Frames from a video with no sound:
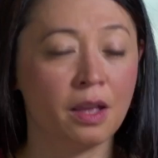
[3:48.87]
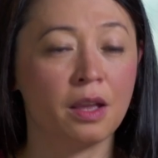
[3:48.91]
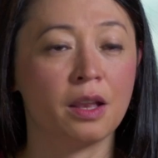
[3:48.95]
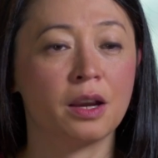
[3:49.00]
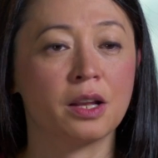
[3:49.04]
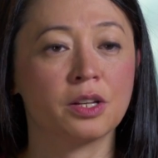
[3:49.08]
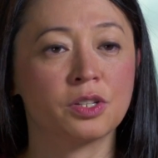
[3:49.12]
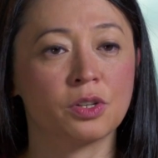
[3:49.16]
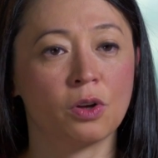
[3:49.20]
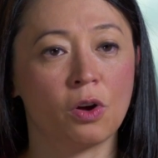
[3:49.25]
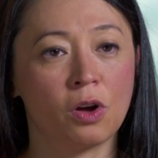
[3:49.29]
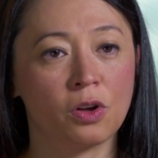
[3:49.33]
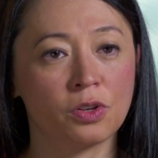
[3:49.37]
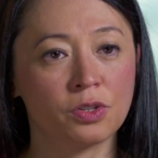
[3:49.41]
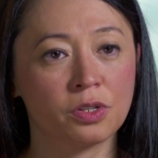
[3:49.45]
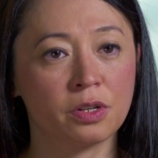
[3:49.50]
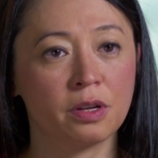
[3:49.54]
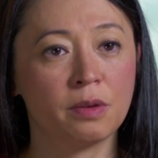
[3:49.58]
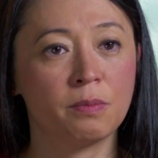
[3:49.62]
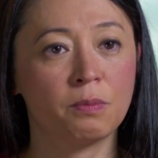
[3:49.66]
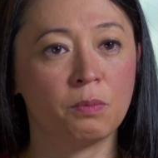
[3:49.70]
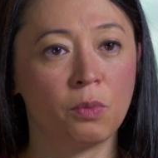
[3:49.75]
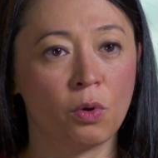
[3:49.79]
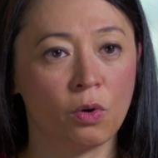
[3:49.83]
It is also
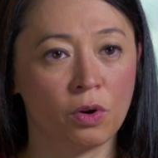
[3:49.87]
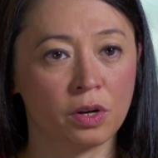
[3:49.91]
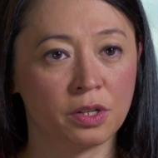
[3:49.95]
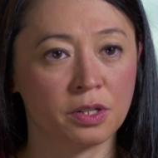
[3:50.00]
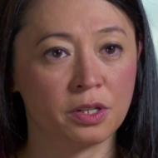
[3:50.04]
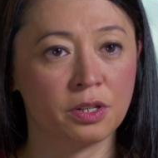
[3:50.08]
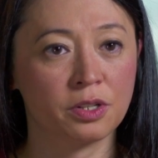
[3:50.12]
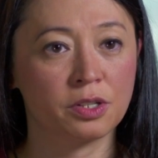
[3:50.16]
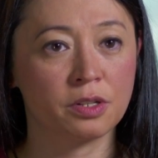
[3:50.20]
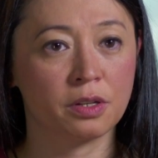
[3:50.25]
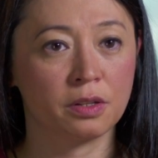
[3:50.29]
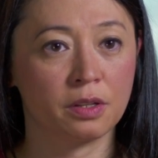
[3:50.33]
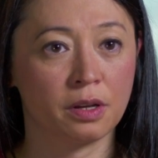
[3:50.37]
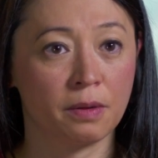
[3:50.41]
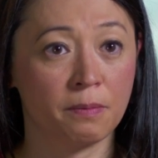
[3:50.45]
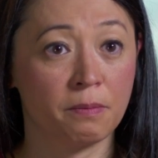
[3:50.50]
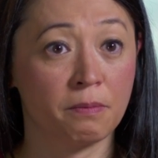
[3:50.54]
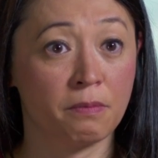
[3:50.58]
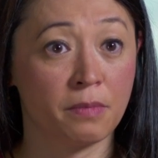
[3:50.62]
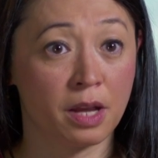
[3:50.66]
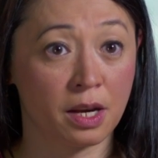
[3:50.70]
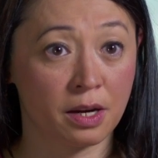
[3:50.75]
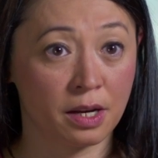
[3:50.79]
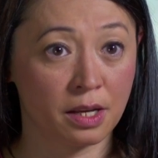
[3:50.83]
important so
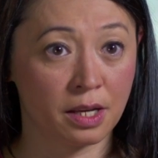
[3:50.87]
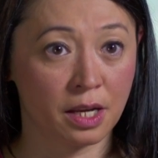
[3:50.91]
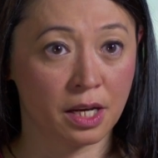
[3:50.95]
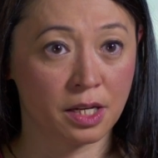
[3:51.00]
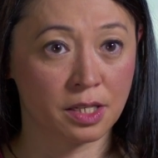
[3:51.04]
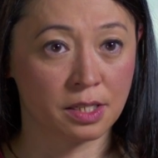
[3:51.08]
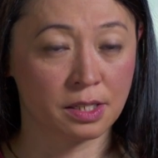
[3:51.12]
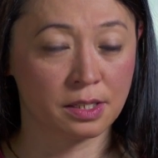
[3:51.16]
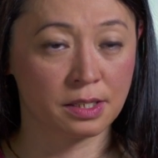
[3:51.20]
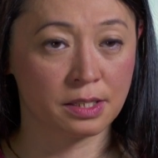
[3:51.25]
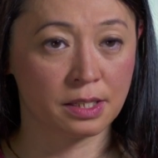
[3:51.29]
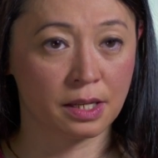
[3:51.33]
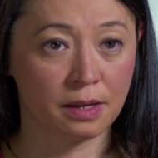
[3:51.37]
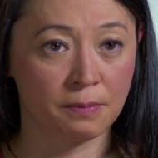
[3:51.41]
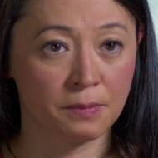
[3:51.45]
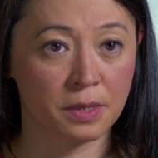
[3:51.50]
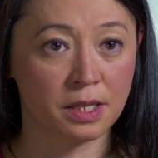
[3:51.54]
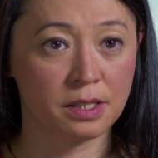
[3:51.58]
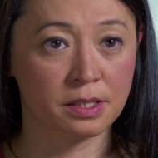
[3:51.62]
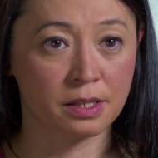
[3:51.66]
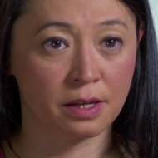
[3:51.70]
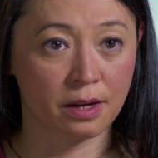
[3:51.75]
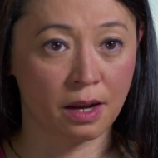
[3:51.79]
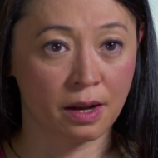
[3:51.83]
that medications can
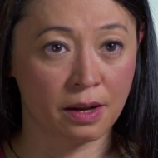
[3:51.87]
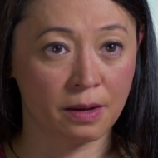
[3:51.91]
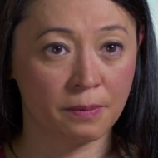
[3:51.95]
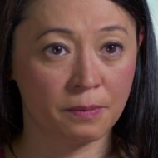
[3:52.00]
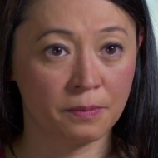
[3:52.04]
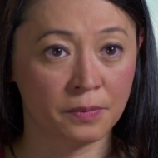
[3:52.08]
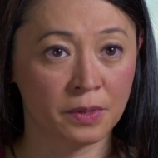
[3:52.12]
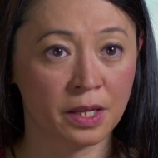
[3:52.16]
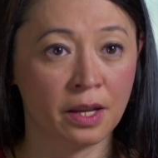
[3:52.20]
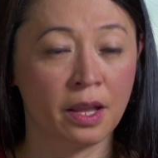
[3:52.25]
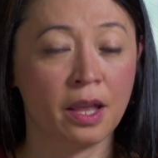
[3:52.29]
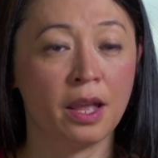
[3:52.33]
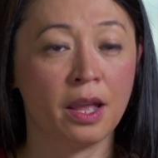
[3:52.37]
be timed